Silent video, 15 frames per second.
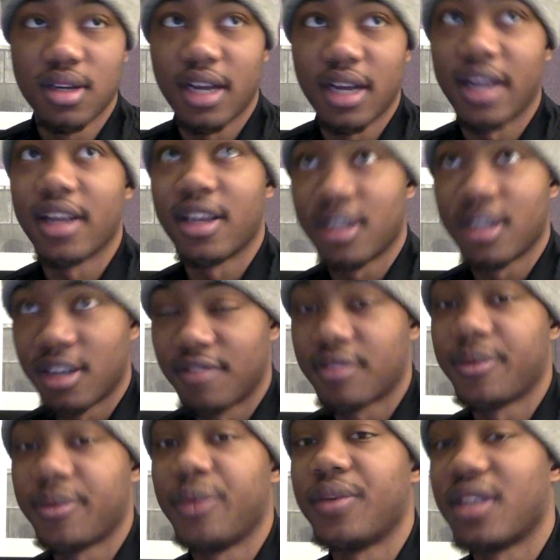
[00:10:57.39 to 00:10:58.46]
I get
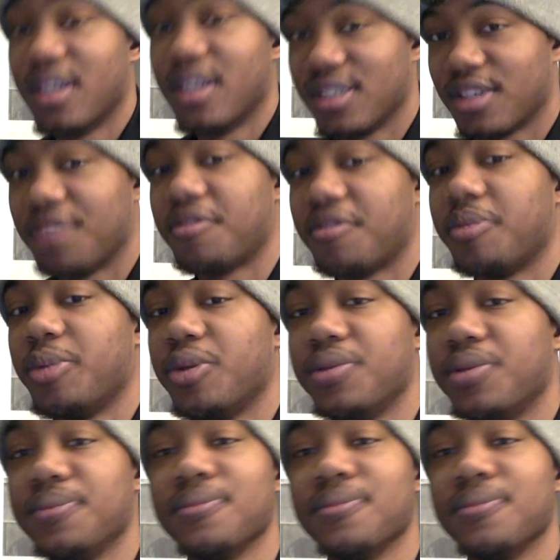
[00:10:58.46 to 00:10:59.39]
comfortable with the uncomfortable.